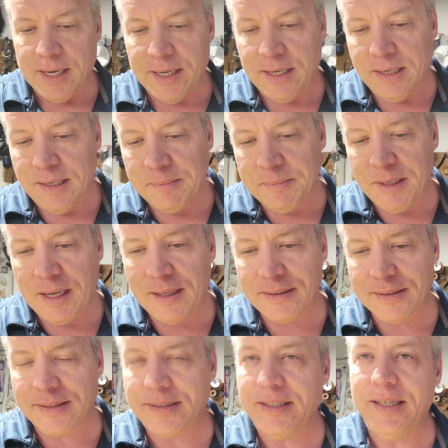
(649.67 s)
And I am
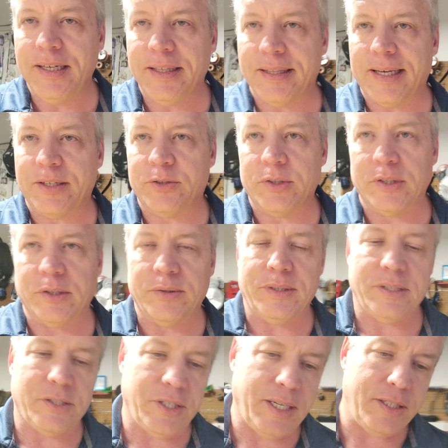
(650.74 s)
not seeing that trigger
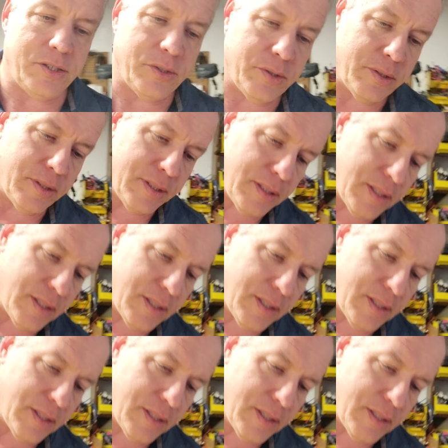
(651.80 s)
initiation